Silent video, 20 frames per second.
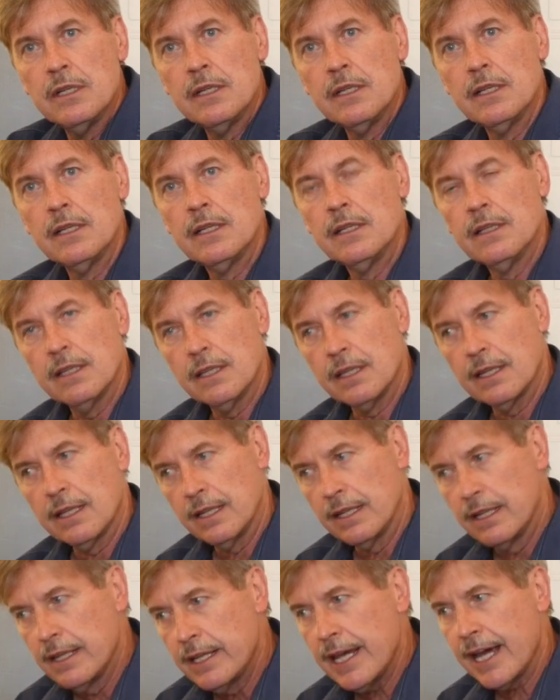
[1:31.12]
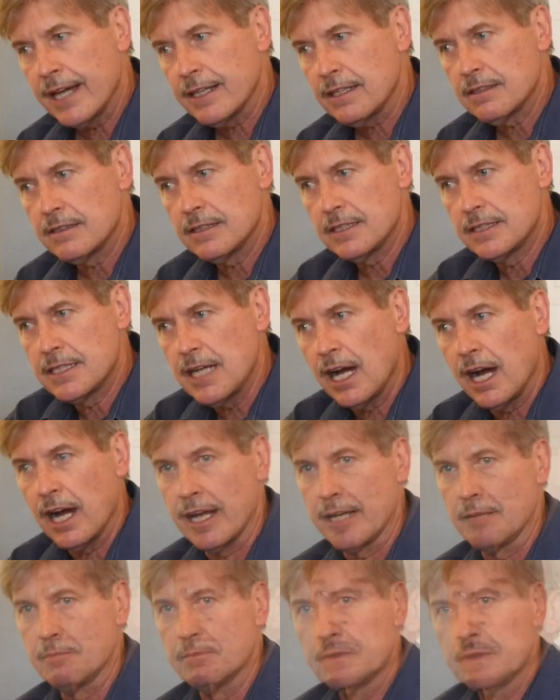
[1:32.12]
mm-hmm. that
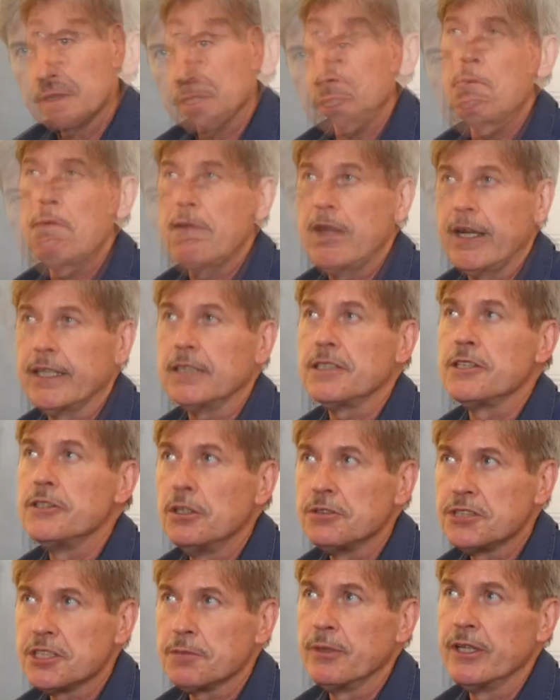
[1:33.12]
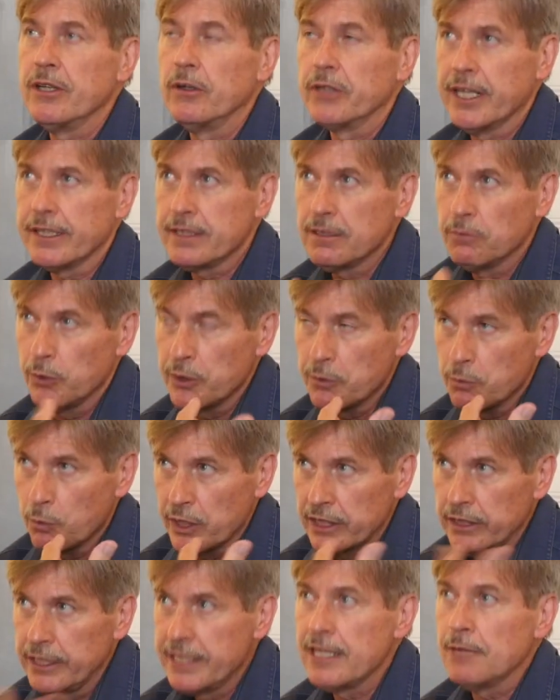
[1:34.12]
time. So I got to know Sabrina. Okay,
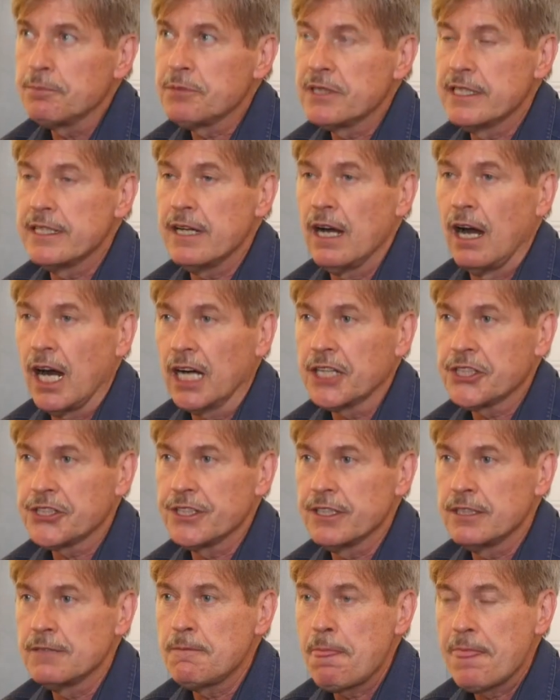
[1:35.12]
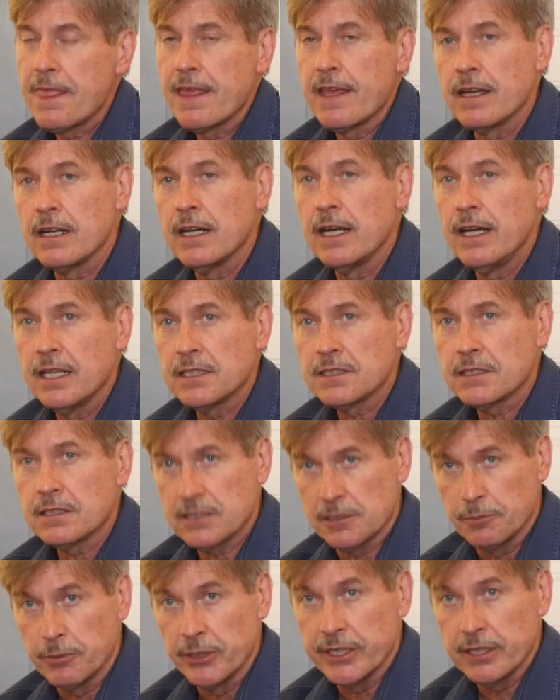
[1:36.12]
we lead up to the auction, and I ask
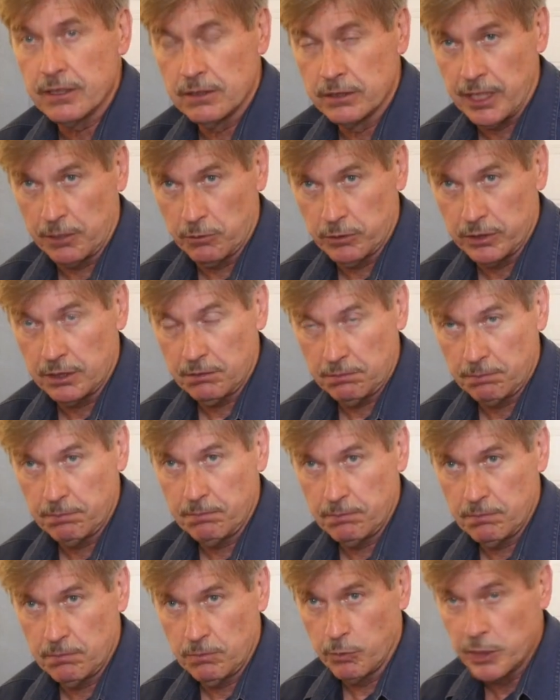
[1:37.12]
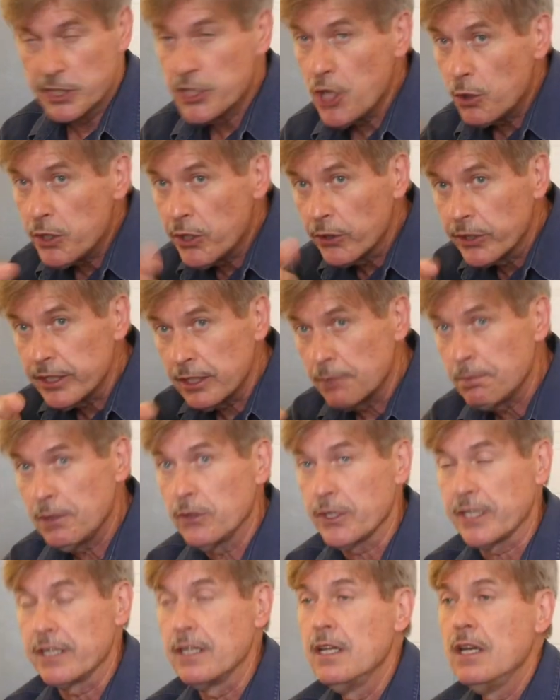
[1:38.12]
Sabrina, okay, we know you're getting a
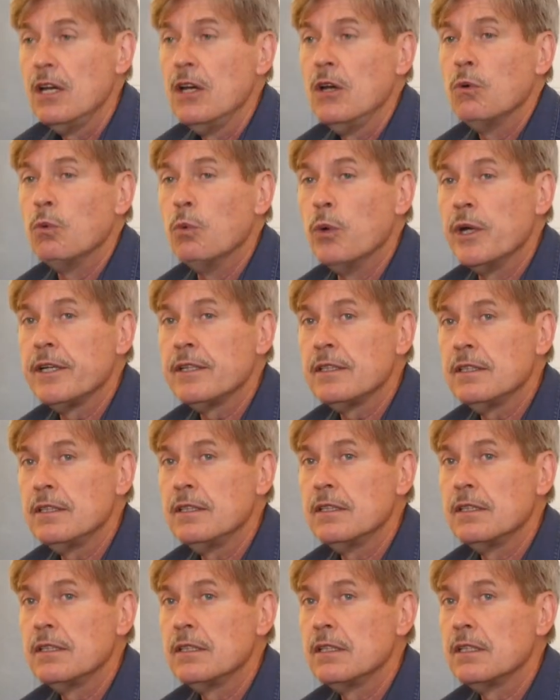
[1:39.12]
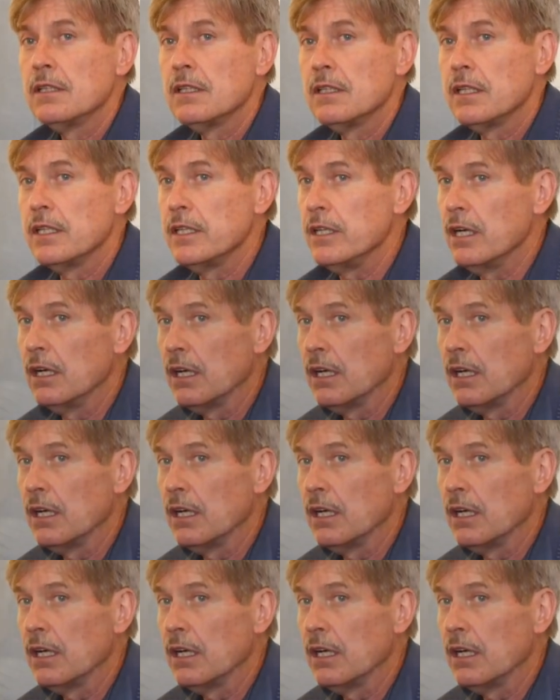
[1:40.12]
pony. When the